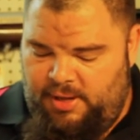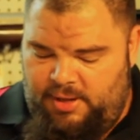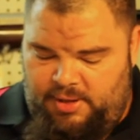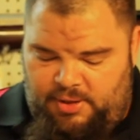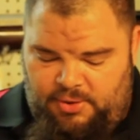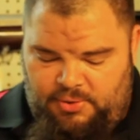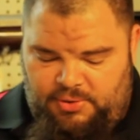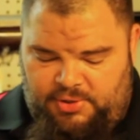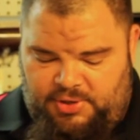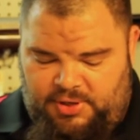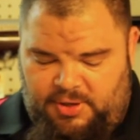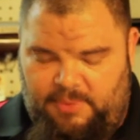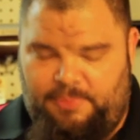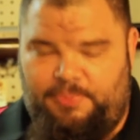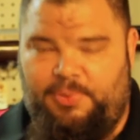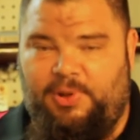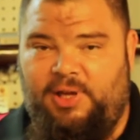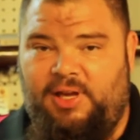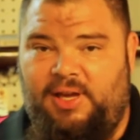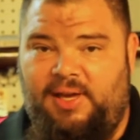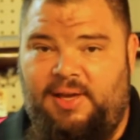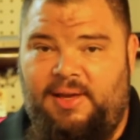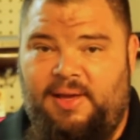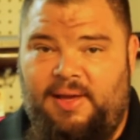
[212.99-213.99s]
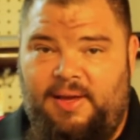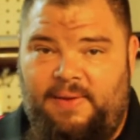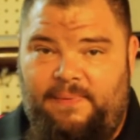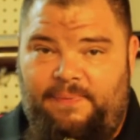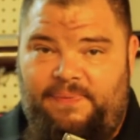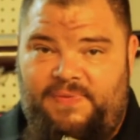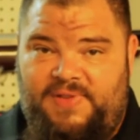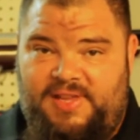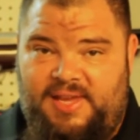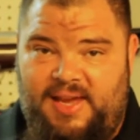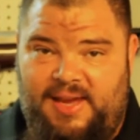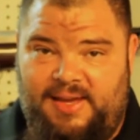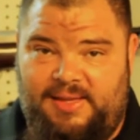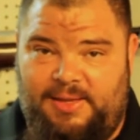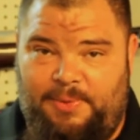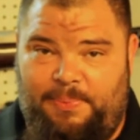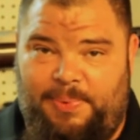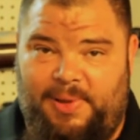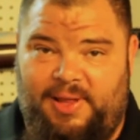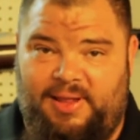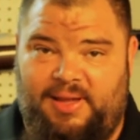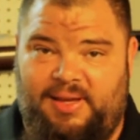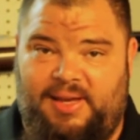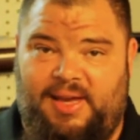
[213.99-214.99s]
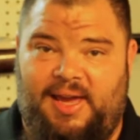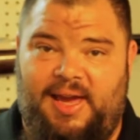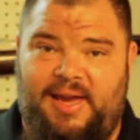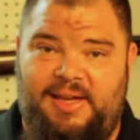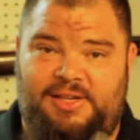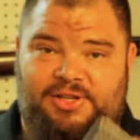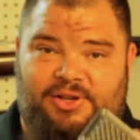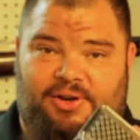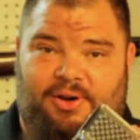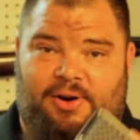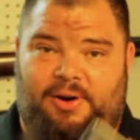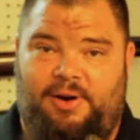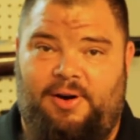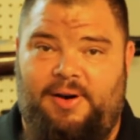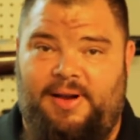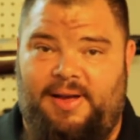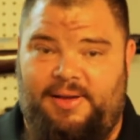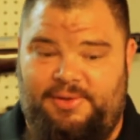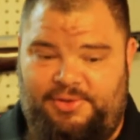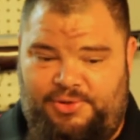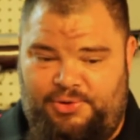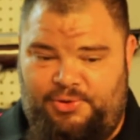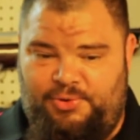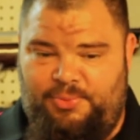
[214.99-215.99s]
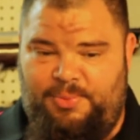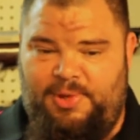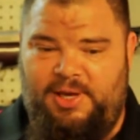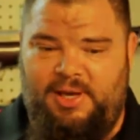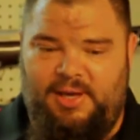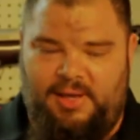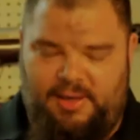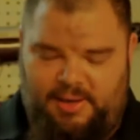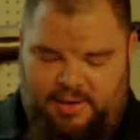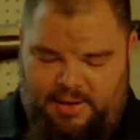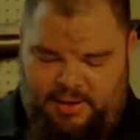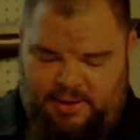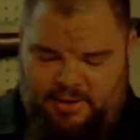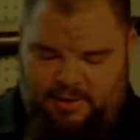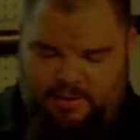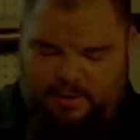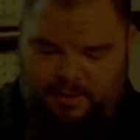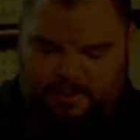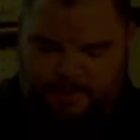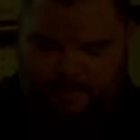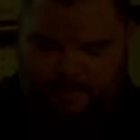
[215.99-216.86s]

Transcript: you simply take the PelletgageR, and I'll zoom you in here.